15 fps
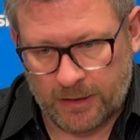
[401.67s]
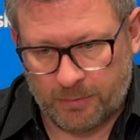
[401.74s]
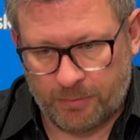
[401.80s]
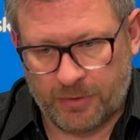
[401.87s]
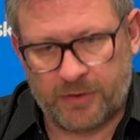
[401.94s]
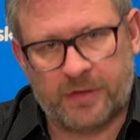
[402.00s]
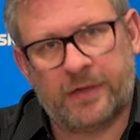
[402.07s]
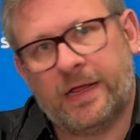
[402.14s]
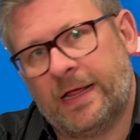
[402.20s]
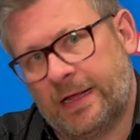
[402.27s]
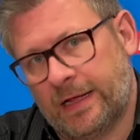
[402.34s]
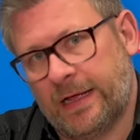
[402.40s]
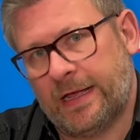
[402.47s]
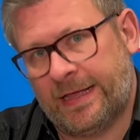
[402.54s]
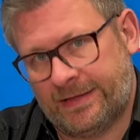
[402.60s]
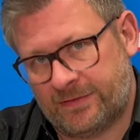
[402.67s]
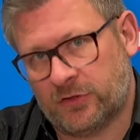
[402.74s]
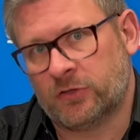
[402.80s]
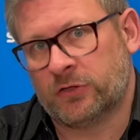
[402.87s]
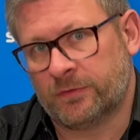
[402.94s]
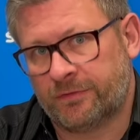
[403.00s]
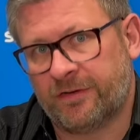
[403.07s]
But it's
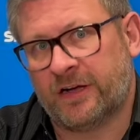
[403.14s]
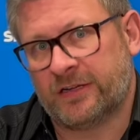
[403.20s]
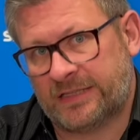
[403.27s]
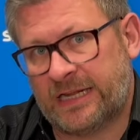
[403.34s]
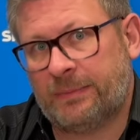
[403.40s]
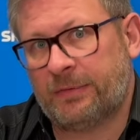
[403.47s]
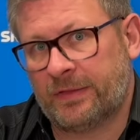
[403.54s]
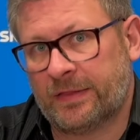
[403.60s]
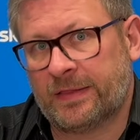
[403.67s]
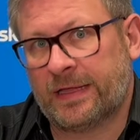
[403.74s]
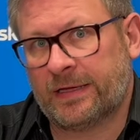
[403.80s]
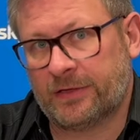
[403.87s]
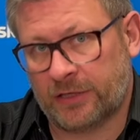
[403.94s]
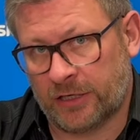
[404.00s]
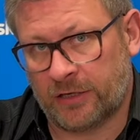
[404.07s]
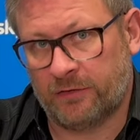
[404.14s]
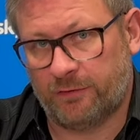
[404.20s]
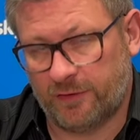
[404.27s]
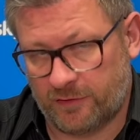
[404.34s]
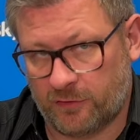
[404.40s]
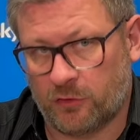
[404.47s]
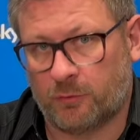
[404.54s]
gone far deeper than that, you know,
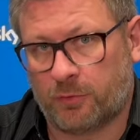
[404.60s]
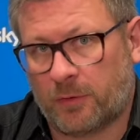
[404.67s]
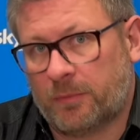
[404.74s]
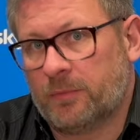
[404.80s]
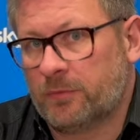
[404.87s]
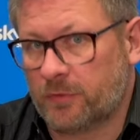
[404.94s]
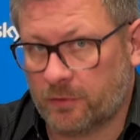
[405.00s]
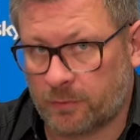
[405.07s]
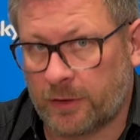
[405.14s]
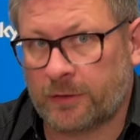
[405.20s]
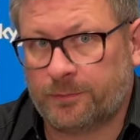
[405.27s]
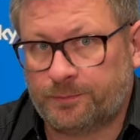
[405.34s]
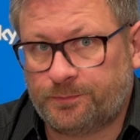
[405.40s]
physical problems as well.